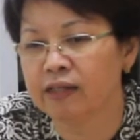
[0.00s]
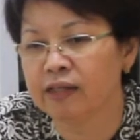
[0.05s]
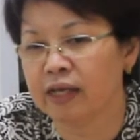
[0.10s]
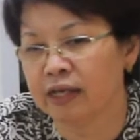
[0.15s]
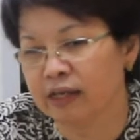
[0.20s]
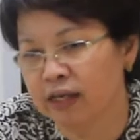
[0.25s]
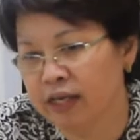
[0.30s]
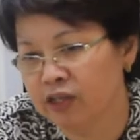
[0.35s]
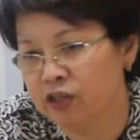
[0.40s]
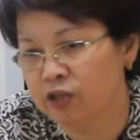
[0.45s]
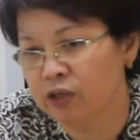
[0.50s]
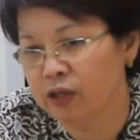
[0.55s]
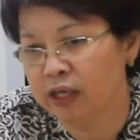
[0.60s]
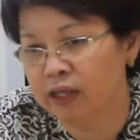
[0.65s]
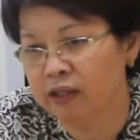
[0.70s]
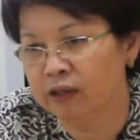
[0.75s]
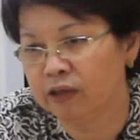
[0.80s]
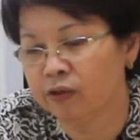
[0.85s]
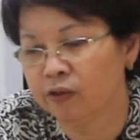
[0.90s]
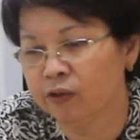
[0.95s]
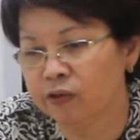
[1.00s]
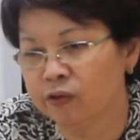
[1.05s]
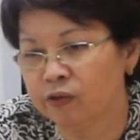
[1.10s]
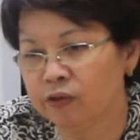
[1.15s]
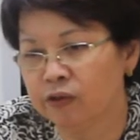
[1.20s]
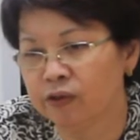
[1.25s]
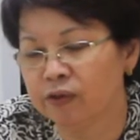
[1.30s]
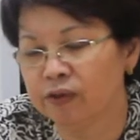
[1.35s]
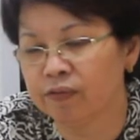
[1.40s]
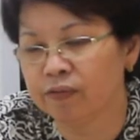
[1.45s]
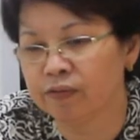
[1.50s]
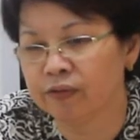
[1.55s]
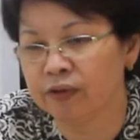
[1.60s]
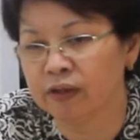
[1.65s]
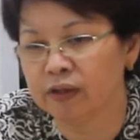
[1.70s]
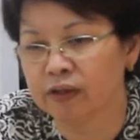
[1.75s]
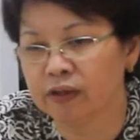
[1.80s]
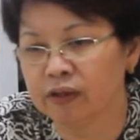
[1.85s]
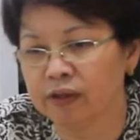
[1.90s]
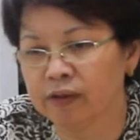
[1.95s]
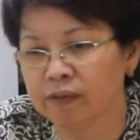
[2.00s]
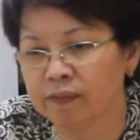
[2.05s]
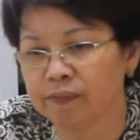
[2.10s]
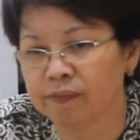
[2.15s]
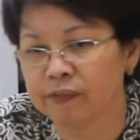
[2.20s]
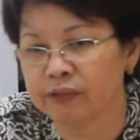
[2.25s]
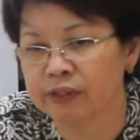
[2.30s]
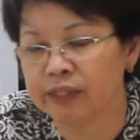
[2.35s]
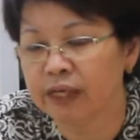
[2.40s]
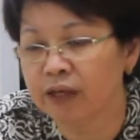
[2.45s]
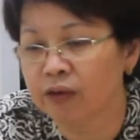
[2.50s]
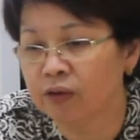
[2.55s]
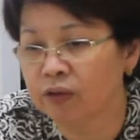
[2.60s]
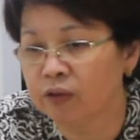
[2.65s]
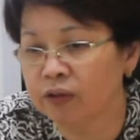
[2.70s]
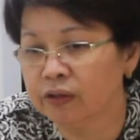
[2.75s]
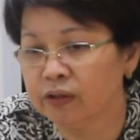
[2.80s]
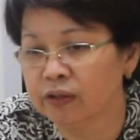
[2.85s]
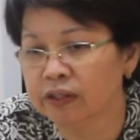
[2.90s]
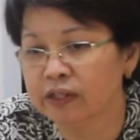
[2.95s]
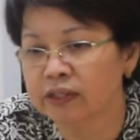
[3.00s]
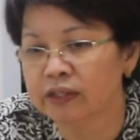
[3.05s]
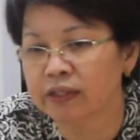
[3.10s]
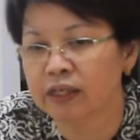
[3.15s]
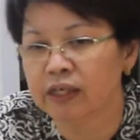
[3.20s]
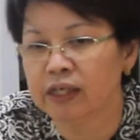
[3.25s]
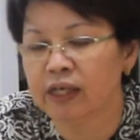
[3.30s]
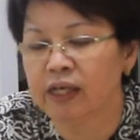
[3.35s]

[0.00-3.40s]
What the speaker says: educating also the different stakeholders,